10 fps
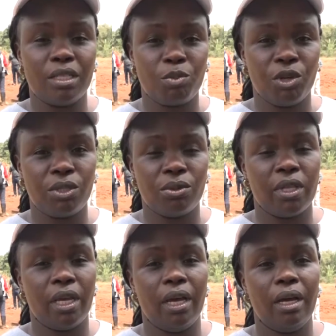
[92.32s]
spray to
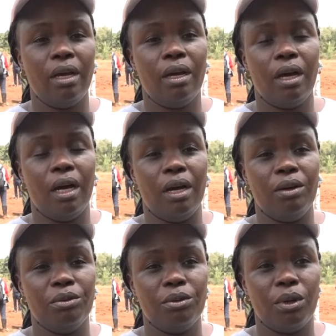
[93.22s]
their
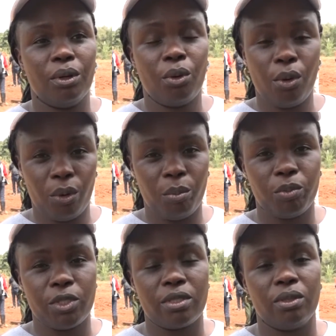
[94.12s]

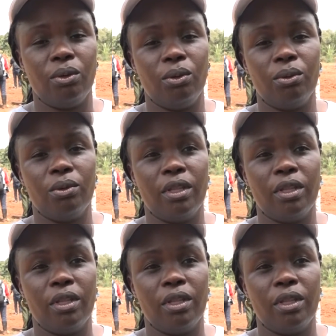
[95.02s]
crops or